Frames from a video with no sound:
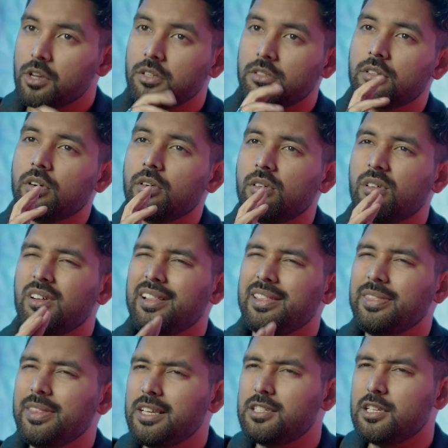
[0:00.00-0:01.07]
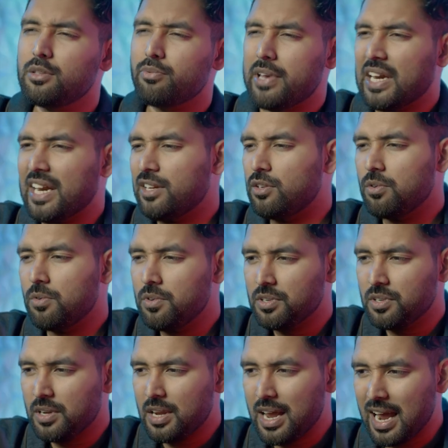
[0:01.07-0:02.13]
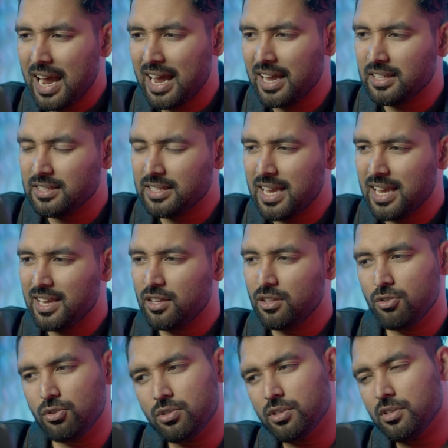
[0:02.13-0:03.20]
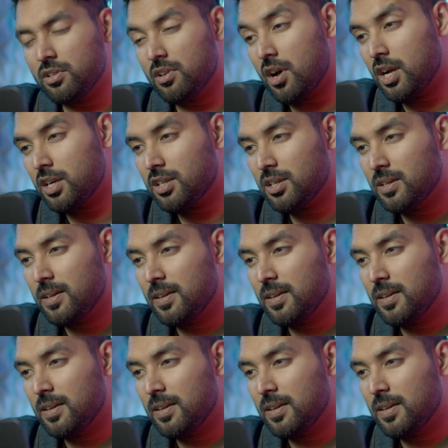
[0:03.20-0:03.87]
So this is where I say you should not